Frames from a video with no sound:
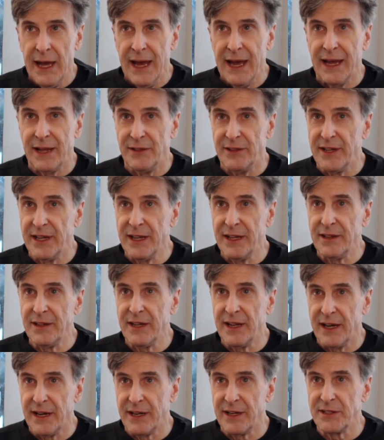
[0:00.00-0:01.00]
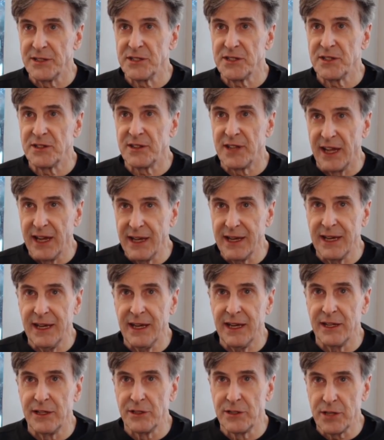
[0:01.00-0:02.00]
And then there's
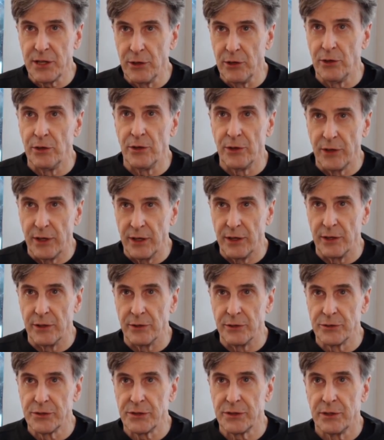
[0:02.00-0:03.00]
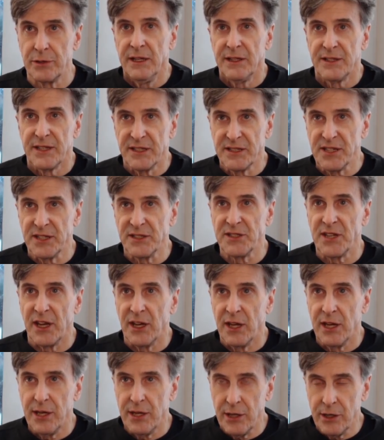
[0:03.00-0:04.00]
thinking and tool use. This is a
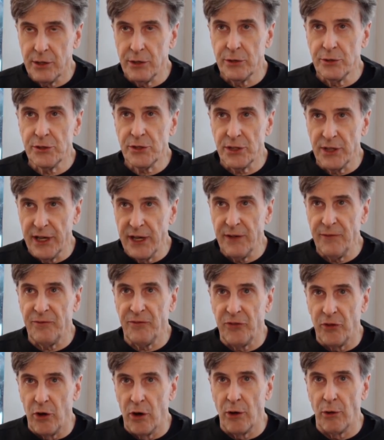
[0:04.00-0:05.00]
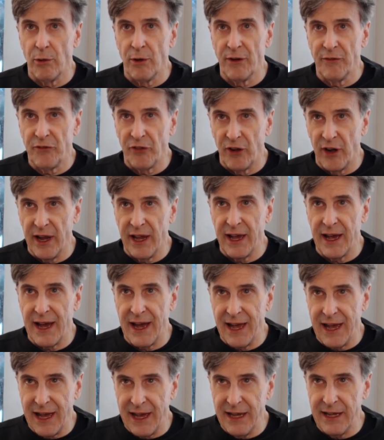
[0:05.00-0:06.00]
huge leap forward for
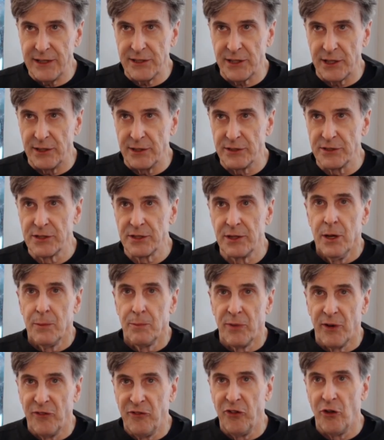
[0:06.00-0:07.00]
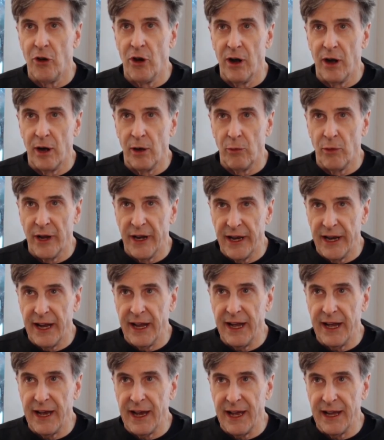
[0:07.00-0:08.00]
AI agents. Before, when an
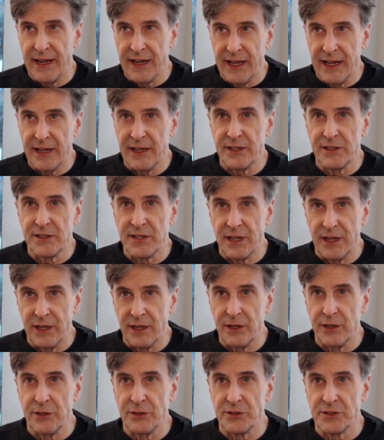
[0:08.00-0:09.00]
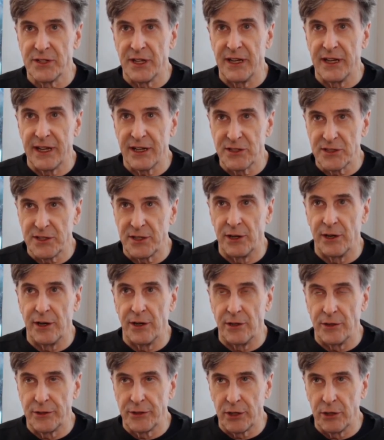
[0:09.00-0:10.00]
AI needed to use an
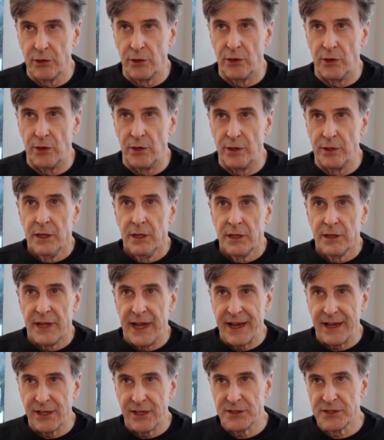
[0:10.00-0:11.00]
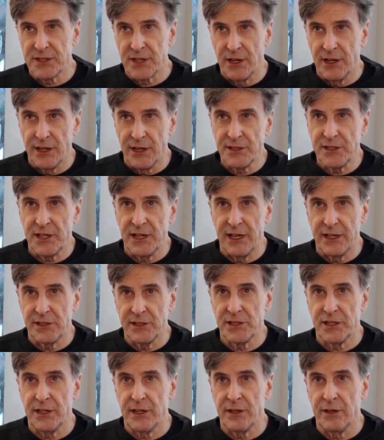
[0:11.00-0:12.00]
external tool, like a search
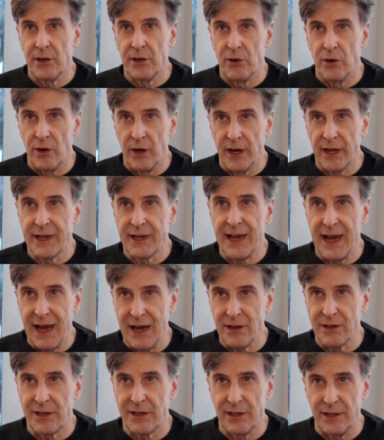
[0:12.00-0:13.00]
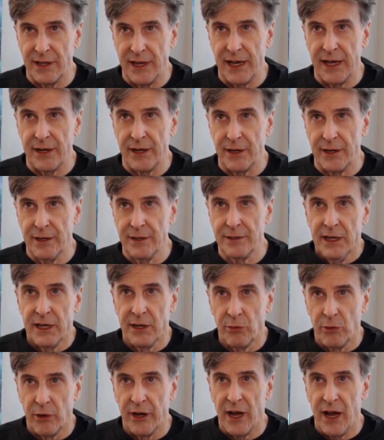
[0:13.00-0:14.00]
engine or a calculator,
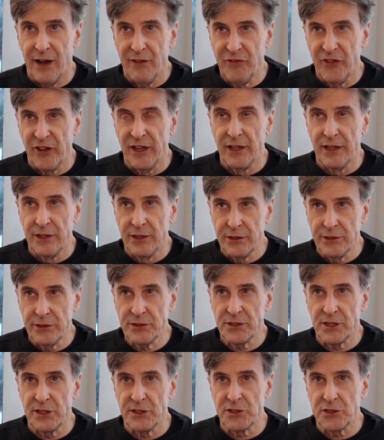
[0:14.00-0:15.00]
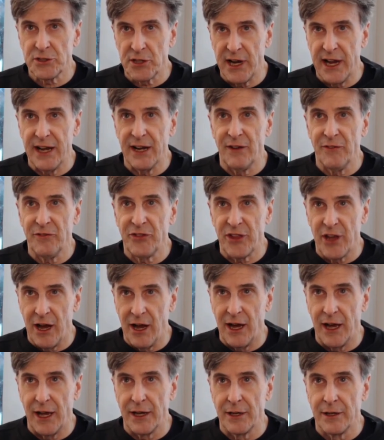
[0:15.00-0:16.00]
it would often lose its train of
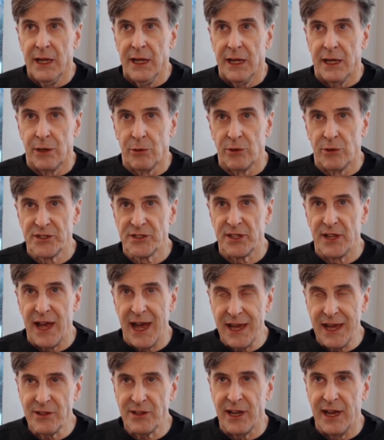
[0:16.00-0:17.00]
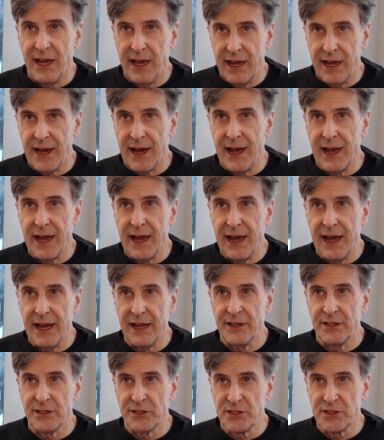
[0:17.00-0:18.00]
thought. It was like the AI
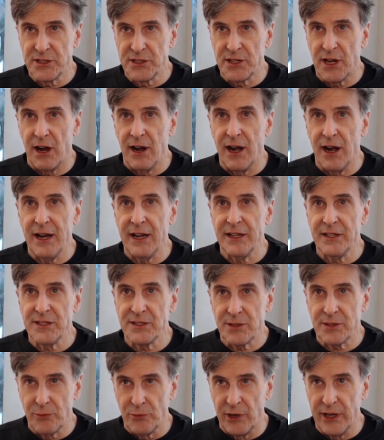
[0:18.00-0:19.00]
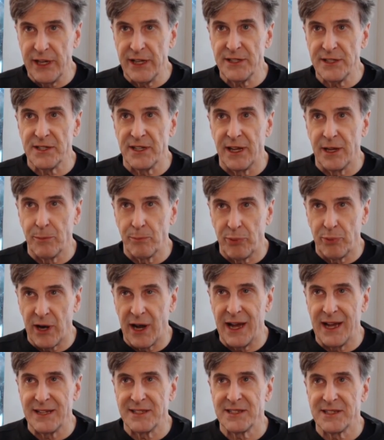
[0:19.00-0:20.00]
had to start its reasoning
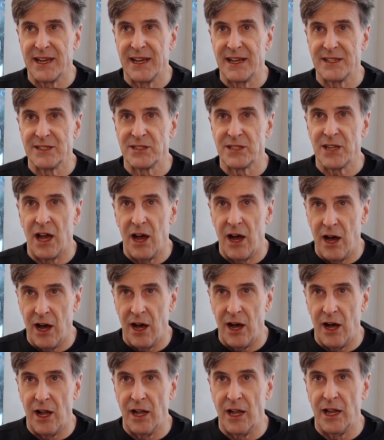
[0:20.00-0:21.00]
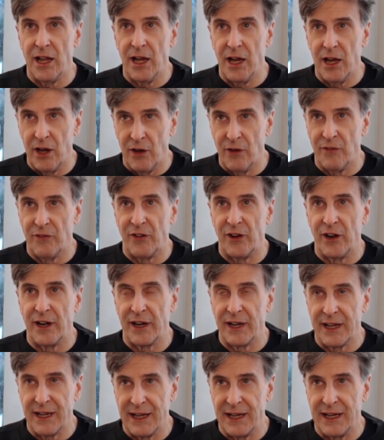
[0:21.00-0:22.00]
process all over
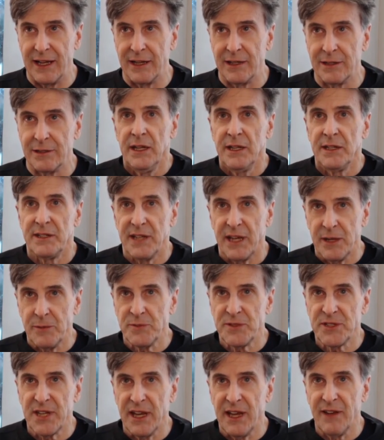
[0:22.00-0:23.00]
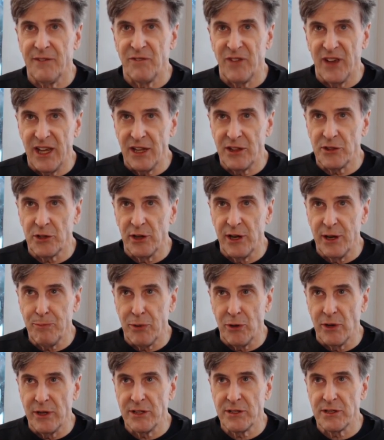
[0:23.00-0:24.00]
again. DeepSeek
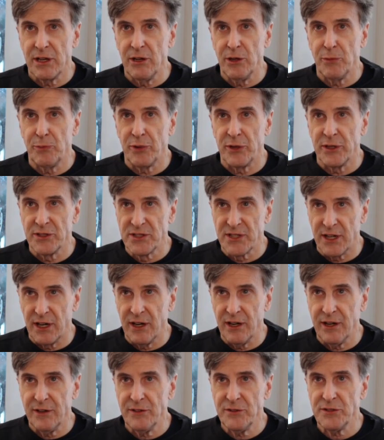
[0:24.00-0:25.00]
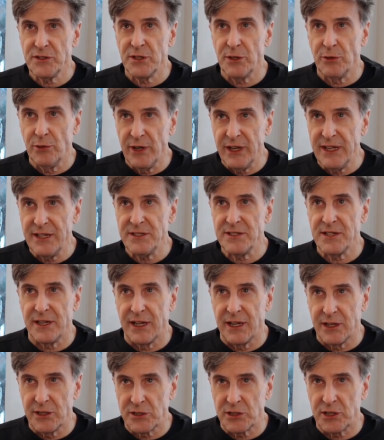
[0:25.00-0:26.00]
v3.2 preserves the
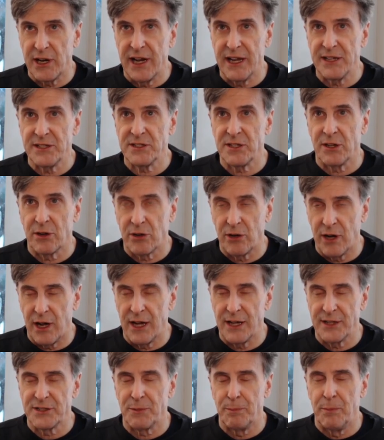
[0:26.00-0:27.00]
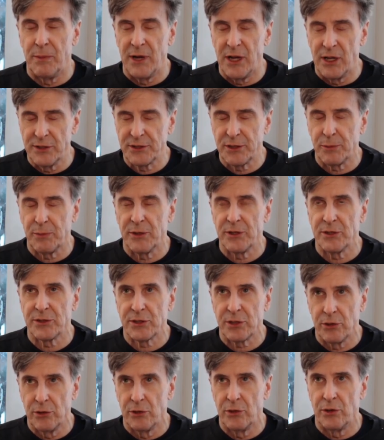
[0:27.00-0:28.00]
reasoning trace across multiple
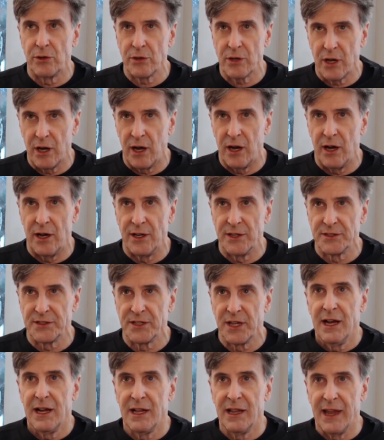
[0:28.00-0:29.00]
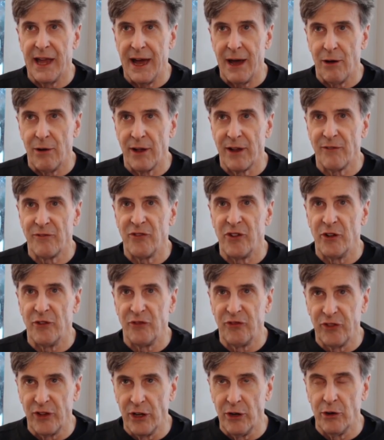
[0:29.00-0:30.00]
tool calls, allowing for
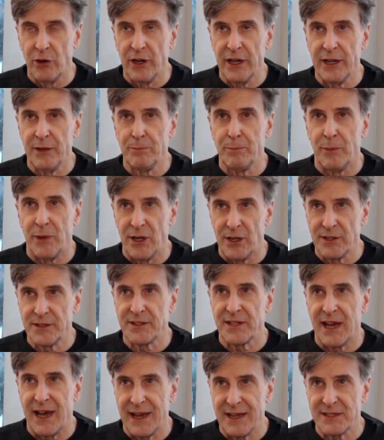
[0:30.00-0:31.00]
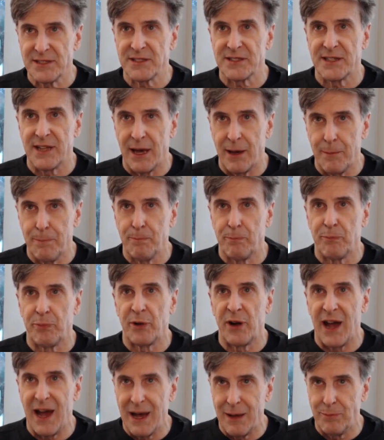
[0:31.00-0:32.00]
fluid, multi-step
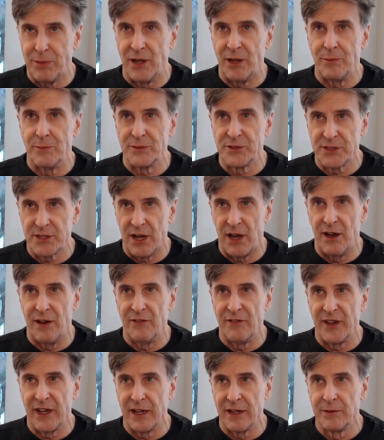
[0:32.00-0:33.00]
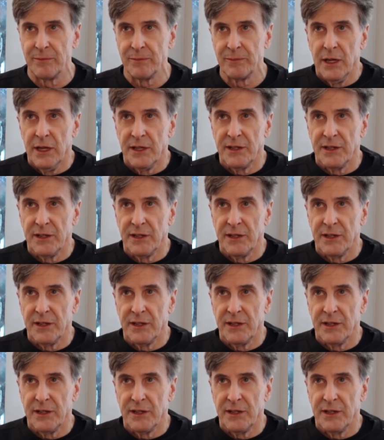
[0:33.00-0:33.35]
problem solving.